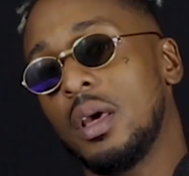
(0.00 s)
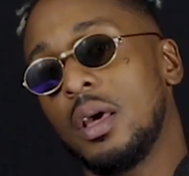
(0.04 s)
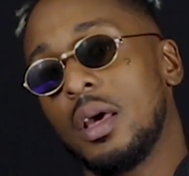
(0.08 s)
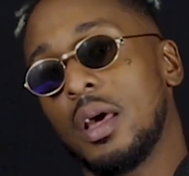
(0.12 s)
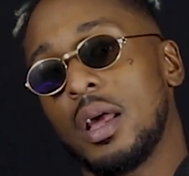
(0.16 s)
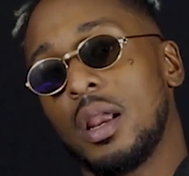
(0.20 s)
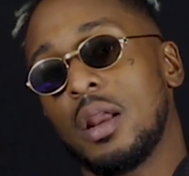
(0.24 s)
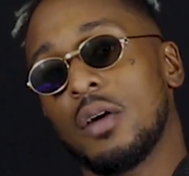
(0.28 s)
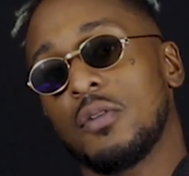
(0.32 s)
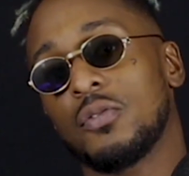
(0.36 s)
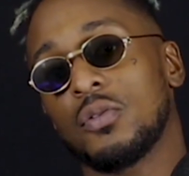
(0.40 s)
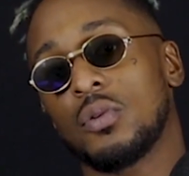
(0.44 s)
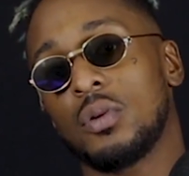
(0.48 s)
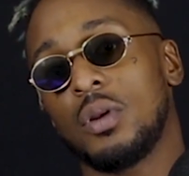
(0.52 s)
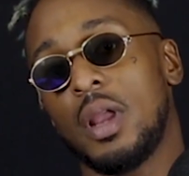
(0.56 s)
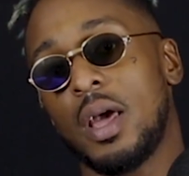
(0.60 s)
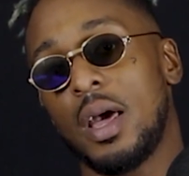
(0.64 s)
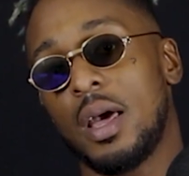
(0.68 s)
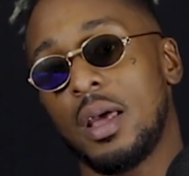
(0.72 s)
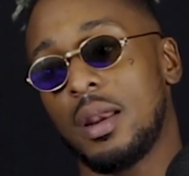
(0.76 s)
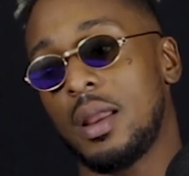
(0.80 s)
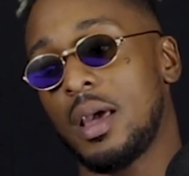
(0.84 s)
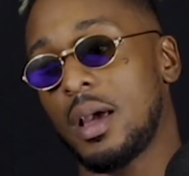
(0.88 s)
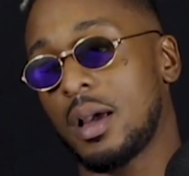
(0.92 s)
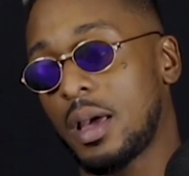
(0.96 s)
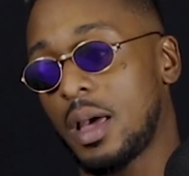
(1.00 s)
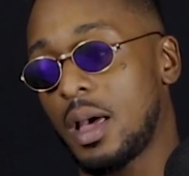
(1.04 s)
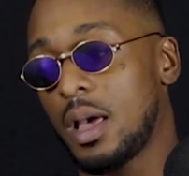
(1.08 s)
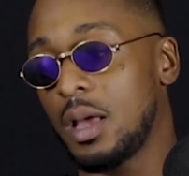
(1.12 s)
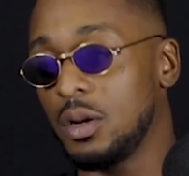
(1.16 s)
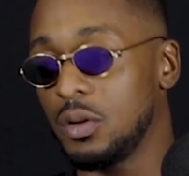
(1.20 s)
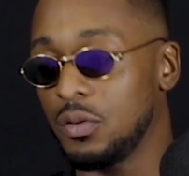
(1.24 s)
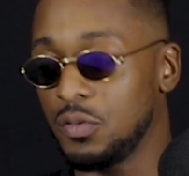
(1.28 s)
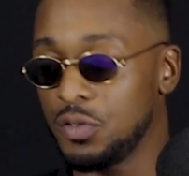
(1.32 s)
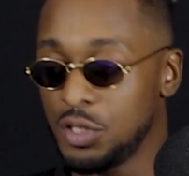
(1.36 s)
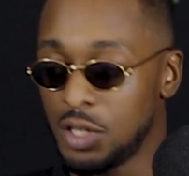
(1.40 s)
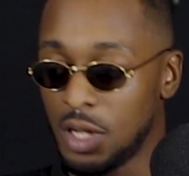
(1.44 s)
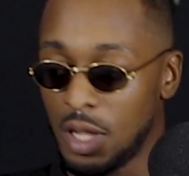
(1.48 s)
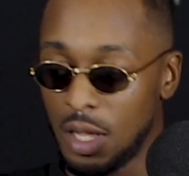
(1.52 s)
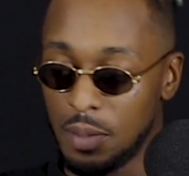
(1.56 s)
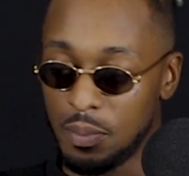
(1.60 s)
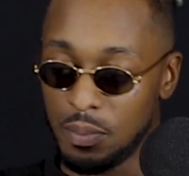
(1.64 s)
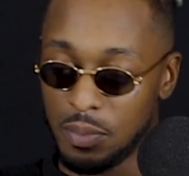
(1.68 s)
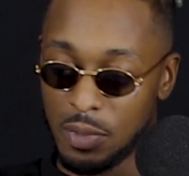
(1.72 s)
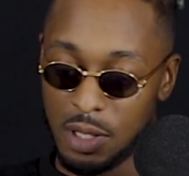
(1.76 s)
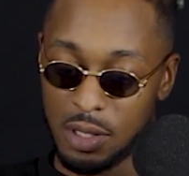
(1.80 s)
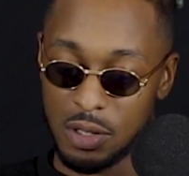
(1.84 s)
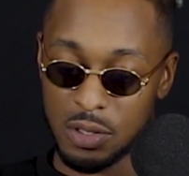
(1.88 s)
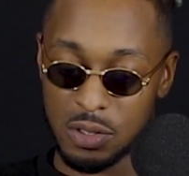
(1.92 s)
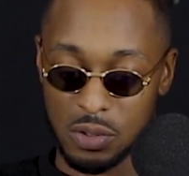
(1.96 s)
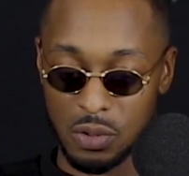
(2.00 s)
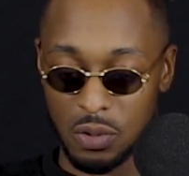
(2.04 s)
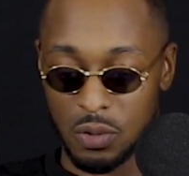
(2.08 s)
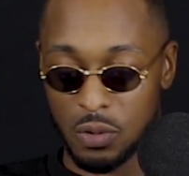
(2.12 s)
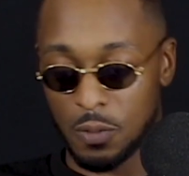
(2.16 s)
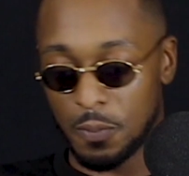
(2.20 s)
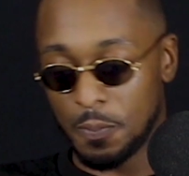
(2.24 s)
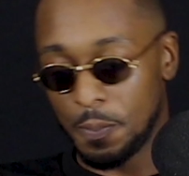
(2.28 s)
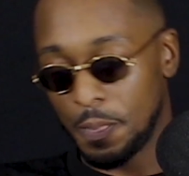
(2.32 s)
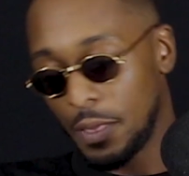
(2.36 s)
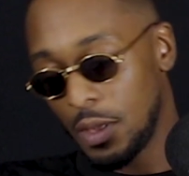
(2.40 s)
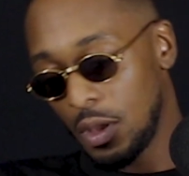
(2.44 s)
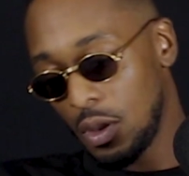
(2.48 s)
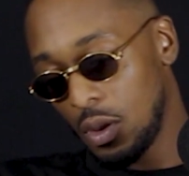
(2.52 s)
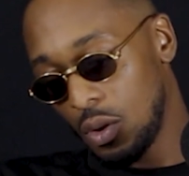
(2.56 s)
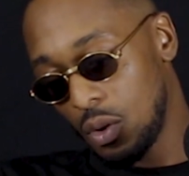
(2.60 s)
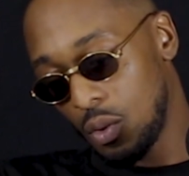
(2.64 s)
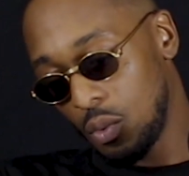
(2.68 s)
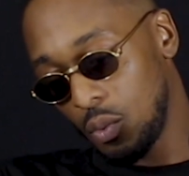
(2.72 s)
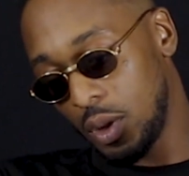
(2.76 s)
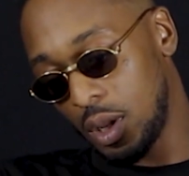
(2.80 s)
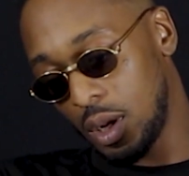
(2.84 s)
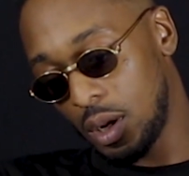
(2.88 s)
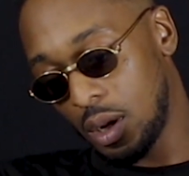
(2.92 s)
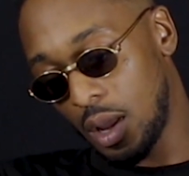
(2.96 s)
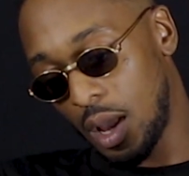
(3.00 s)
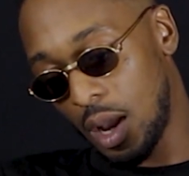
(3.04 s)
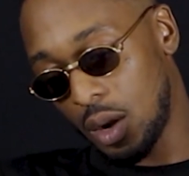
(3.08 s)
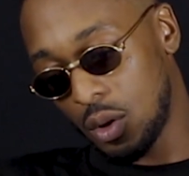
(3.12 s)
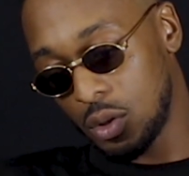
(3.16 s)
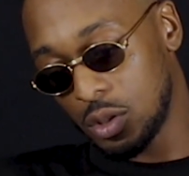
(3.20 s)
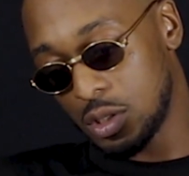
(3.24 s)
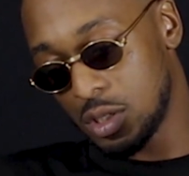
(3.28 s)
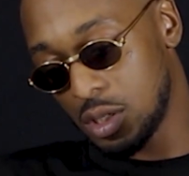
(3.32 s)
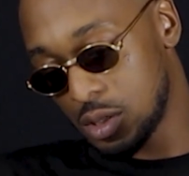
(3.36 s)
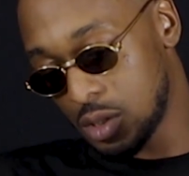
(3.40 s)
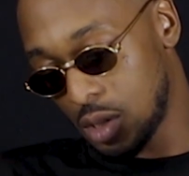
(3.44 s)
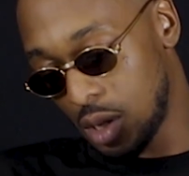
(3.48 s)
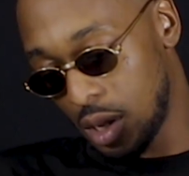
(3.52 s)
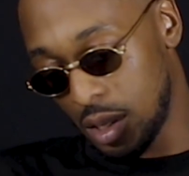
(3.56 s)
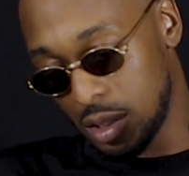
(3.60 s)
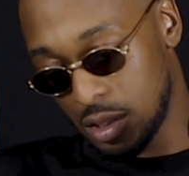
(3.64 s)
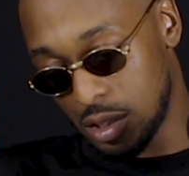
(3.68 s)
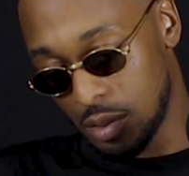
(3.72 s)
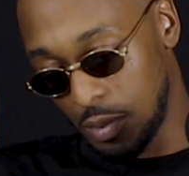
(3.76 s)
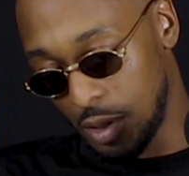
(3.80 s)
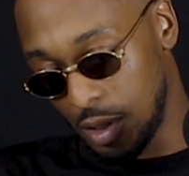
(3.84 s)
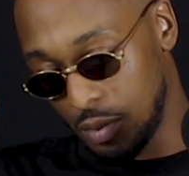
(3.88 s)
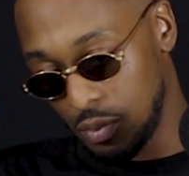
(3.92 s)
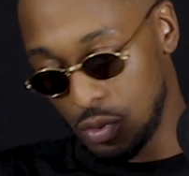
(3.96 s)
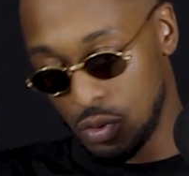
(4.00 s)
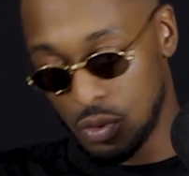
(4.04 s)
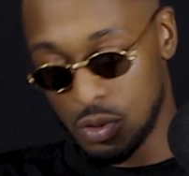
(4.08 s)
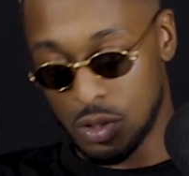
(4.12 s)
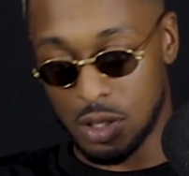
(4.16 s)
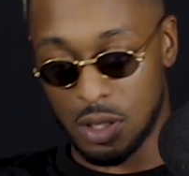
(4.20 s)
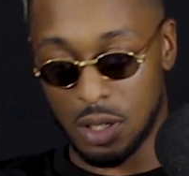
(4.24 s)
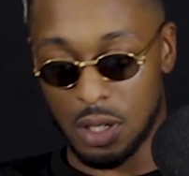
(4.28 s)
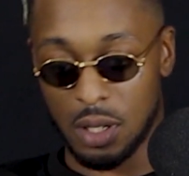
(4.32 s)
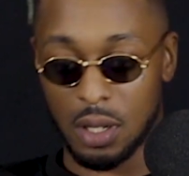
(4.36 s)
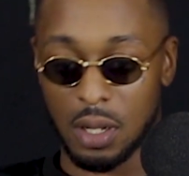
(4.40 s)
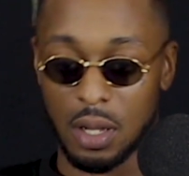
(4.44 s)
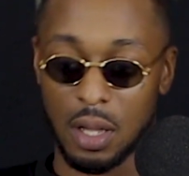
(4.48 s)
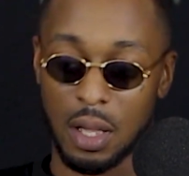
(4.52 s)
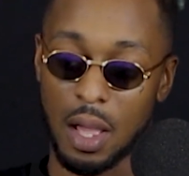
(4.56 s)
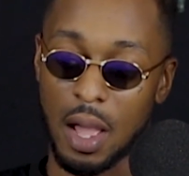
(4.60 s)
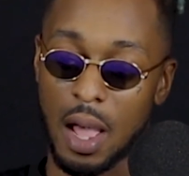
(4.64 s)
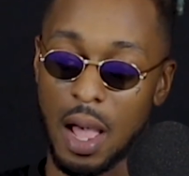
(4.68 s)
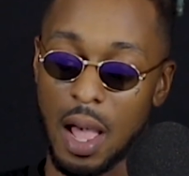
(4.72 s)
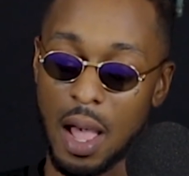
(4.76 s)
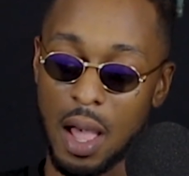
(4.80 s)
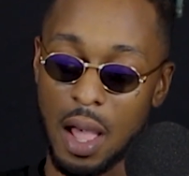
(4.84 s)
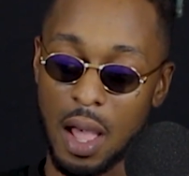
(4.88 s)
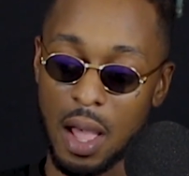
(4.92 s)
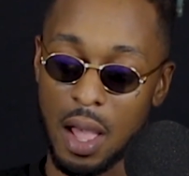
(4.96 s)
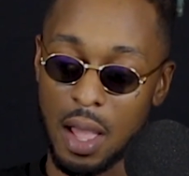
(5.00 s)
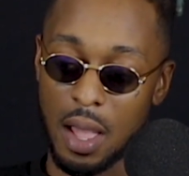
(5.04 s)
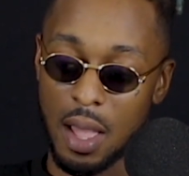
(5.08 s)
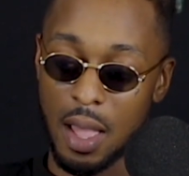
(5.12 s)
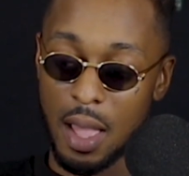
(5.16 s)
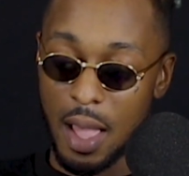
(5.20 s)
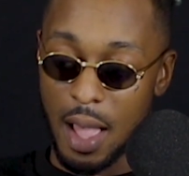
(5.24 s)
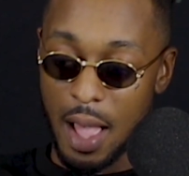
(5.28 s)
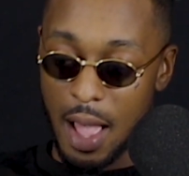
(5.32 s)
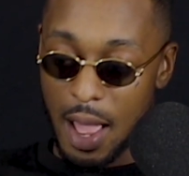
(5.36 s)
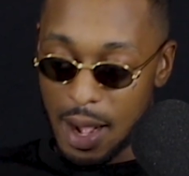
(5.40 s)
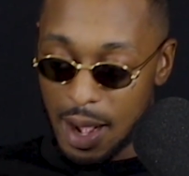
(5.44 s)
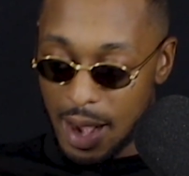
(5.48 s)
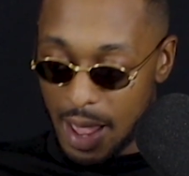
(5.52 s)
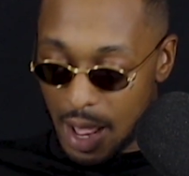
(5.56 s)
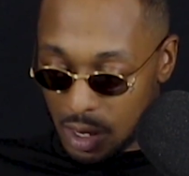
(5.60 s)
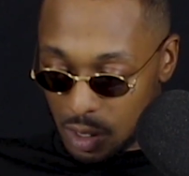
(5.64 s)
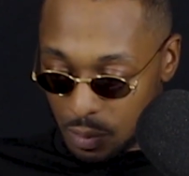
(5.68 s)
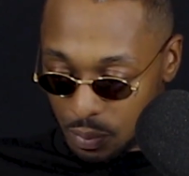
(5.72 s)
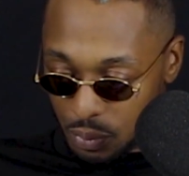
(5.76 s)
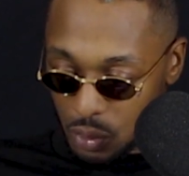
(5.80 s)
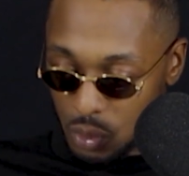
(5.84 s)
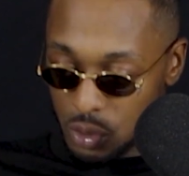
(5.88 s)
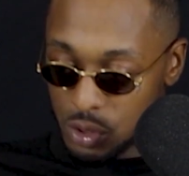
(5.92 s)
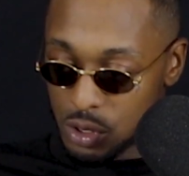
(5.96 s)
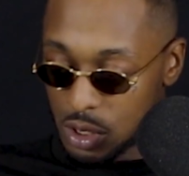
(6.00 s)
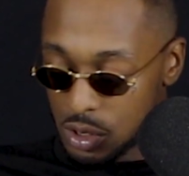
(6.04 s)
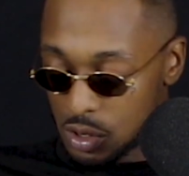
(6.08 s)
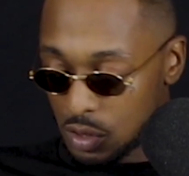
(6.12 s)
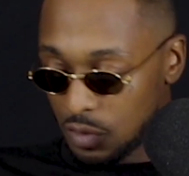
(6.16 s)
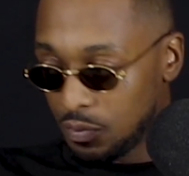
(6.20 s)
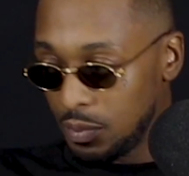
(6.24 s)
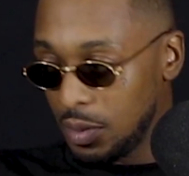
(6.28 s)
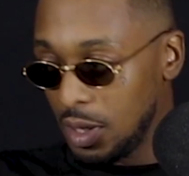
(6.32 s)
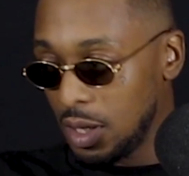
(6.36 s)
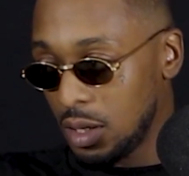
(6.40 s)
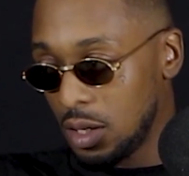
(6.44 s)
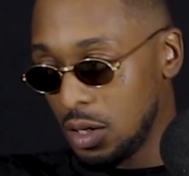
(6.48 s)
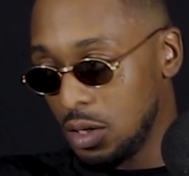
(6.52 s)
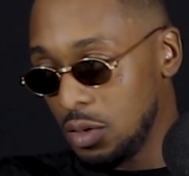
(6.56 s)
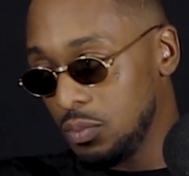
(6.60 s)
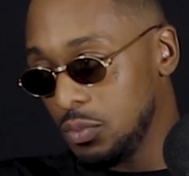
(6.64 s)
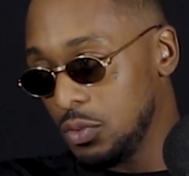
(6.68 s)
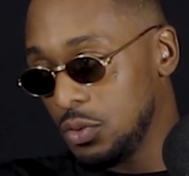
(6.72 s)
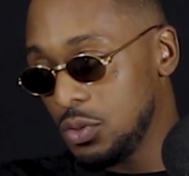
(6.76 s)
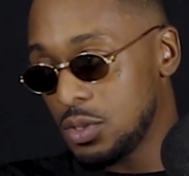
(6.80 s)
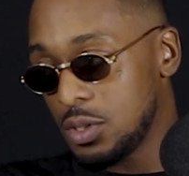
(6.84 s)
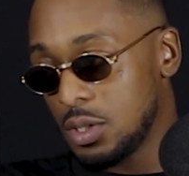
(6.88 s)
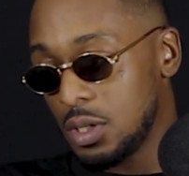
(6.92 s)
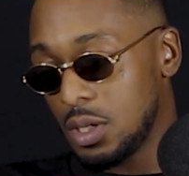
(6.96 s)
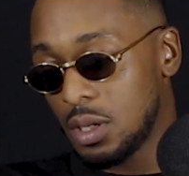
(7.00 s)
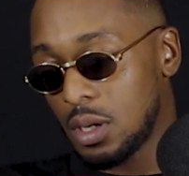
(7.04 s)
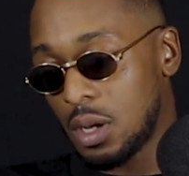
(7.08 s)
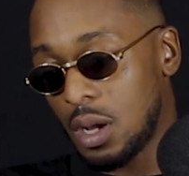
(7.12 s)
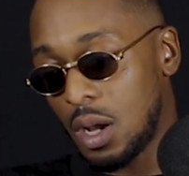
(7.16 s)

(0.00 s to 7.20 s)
And I feel like that kind of shaped me. So when I got to starting to make music, I like the process of making the music.